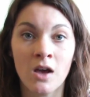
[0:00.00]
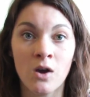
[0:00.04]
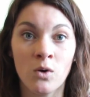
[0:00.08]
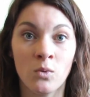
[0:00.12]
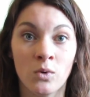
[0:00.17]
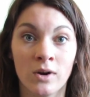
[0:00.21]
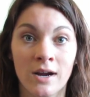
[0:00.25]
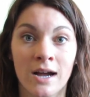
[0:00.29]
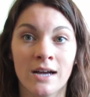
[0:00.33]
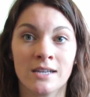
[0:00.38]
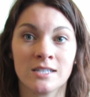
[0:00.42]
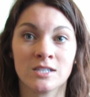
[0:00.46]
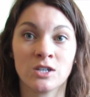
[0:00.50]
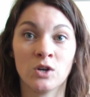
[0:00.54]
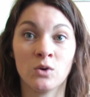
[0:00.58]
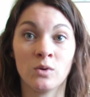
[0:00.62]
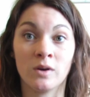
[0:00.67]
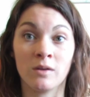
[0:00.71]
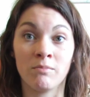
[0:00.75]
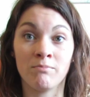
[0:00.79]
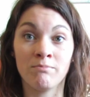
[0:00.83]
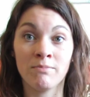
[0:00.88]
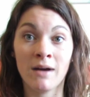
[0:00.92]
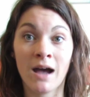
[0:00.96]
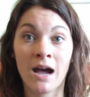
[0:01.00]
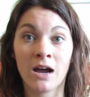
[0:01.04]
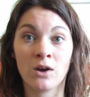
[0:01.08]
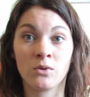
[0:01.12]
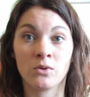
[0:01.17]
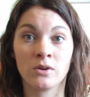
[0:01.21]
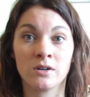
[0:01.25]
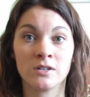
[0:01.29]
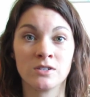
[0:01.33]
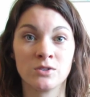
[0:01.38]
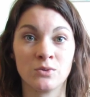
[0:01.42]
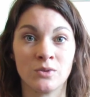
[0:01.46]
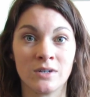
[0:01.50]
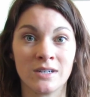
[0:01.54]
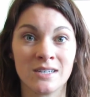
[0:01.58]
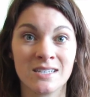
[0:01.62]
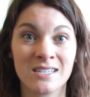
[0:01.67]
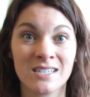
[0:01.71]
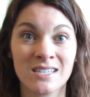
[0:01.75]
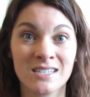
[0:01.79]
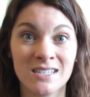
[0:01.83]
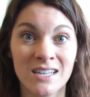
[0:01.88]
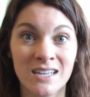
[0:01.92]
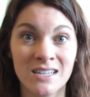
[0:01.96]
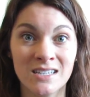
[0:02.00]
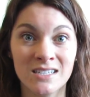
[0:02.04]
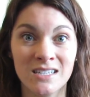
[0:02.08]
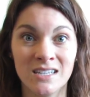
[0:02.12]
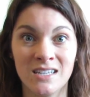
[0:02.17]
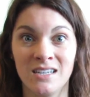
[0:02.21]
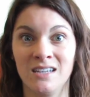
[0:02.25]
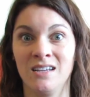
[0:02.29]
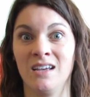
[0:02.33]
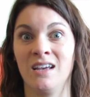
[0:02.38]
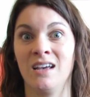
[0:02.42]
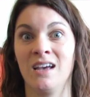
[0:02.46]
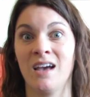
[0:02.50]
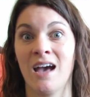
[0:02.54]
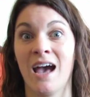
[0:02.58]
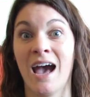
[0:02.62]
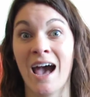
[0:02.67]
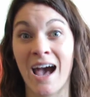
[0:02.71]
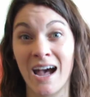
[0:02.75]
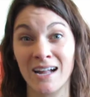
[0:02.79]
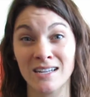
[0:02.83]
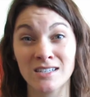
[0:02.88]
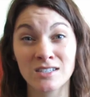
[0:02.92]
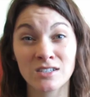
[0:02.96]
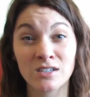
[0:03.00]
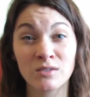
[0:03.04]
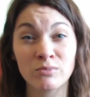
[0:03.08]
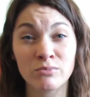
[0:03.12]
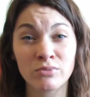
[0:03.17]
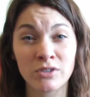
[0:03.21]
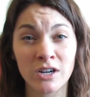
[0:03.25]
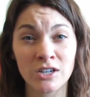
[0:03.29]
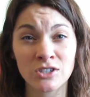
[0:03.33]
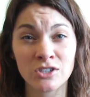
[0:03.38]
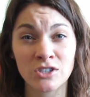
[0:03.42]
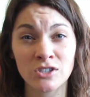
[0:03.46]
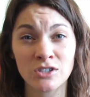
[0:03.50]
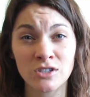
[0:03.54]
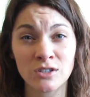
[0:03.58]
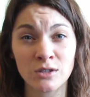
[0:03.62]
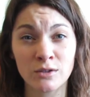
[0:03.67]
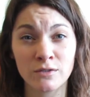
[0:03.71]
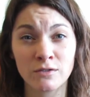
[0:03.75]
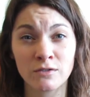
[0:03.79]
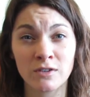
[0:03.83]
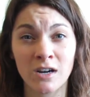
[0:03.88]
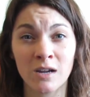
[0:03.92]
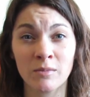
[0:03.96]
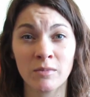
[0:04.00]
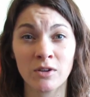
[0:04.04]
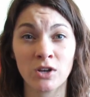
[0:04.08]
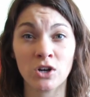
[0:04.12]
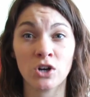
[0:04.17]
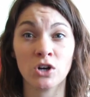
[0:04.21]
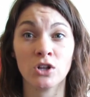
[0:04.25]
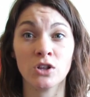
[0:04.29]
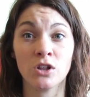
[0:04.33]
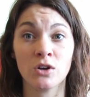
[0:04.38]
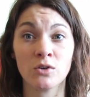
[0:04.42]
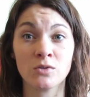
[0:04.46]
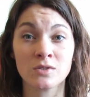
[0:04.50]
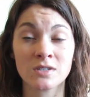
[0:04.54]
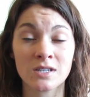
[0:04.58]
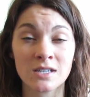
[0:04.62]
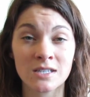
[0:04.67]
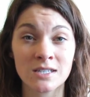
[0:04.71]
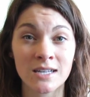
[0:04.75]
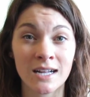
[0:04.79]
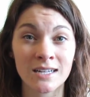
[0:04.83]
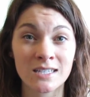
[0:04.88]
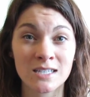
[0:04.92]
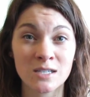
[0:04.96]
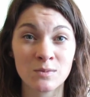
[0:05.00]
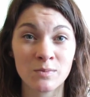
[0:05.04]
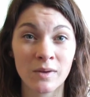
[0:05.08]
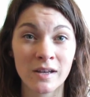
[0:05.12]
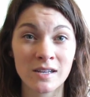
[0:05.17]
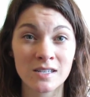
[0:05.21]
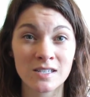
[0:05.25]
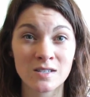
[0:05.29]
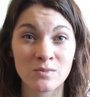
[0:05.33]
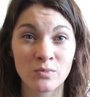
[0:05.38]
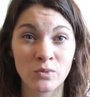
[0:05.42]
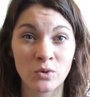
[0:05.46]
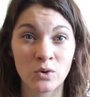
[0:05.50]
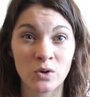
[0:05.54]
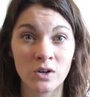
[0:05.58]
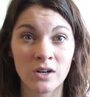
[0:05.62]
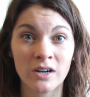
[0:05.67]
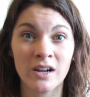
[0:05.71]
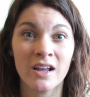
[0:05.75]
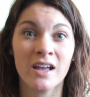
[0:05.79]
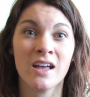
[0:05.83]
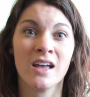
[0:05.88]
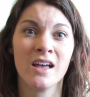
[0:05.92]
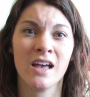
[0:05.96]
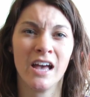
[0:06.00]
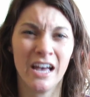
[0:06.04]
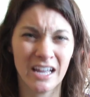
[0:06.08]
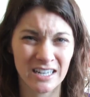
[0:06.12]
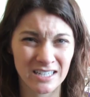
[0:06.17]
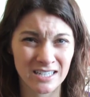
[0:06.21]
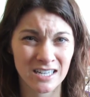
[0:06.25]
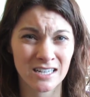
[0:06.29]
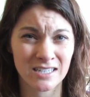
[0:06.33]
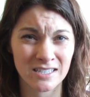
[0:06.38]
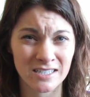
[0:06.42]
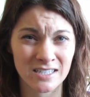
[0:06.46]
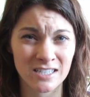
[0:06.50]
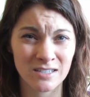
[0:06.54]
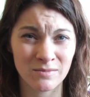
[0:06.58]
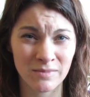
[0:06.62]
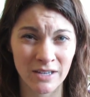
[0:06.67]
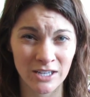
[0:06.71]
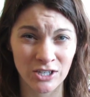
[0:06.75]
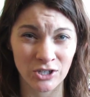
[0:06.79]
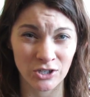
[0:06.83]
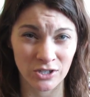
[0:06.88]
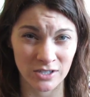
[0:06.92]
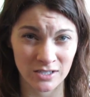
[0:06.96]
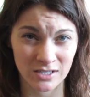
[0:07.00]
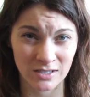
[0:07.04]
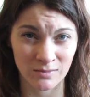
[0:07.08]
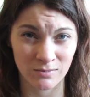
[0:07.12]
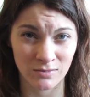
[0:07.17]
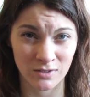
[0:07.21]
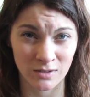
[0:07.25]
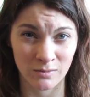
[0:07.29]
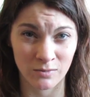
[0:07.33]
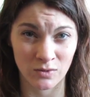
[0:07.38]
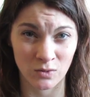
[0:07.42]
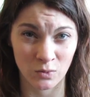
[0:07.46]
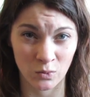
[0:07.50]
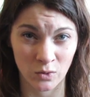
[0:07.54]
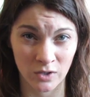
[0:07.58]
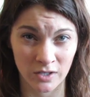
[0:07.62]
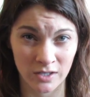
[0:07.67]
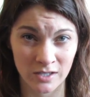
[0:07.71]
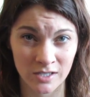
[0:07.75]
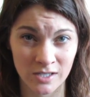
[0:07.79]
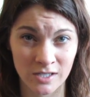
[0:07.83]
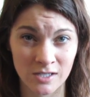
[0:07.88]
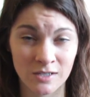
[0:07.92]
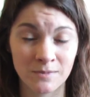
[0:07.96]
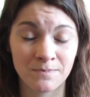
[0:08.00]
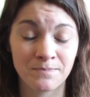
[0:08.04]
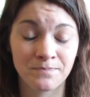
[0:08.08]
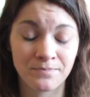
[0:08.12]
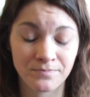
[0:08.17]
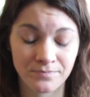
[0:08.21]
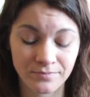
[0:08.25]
Whereas going backwards or extending adds compression to the foramen, closes that space more, and tends to make your symptoms worse.